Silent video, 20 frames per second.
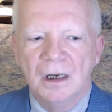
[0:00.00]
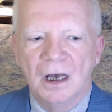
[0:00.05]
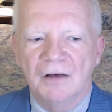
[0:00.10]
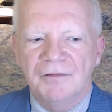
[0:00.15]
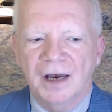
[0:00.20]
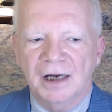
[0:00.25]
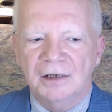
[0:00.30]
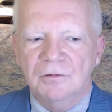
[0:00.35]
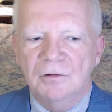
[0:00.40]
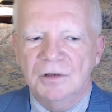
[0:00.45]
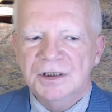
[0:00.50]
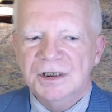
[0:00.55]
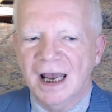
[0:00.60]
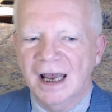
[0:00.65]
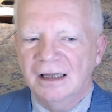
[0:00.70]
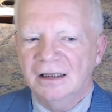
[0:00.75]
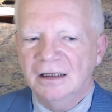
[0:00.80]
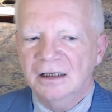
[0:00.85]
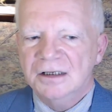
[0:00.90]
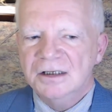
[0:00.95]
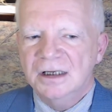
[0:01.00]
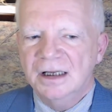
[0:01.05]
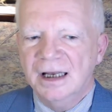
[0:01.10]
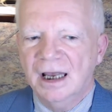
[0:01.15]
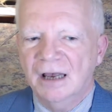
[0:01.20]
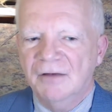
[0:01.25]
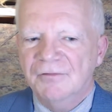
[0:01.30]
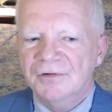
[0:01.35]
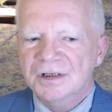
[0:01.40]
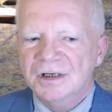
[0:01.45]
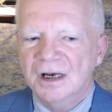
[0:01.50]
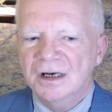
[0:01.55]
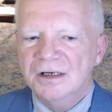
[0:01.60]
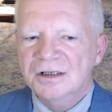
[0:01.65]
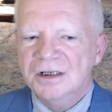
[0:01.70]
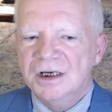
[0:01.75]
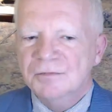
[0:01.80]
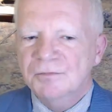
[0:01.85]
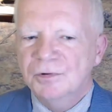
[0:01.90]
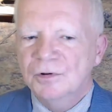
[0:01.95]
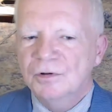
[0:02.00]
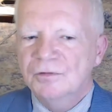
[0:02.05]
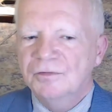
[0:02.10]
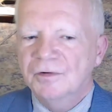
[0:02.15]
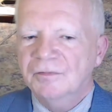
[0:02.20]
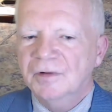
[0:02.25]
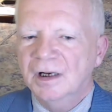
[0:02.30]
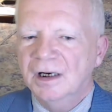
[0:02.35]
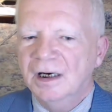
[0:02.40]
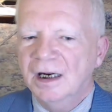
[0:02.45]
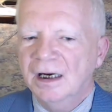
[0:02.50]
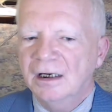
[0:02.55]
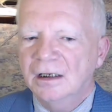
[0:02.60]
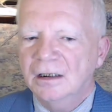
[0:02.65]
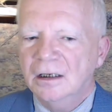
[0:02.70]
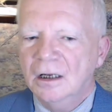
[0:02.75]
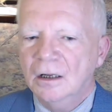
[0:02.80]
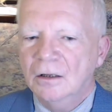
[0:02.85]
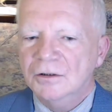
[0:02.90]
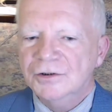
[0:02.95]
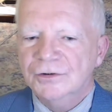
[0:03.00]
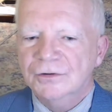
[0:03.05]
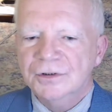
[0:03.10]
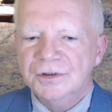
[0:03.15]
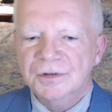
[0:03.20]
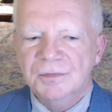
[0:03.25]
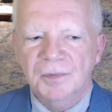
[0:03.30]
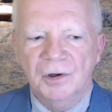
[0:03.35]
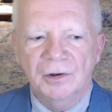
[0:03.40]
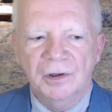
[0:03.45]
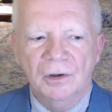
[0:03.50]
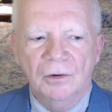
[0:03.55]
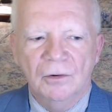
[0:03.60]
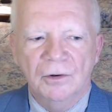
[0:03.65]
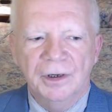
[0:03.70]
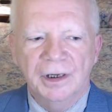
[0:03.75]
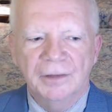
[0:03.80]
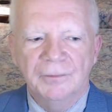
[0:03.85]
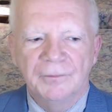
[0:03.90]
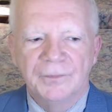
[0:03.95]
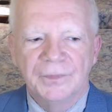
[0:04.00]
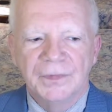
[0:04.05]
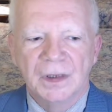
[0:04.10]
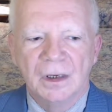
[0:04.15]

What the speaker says: a fact once endlessly emphasized as proof of Canadian cultural superiority.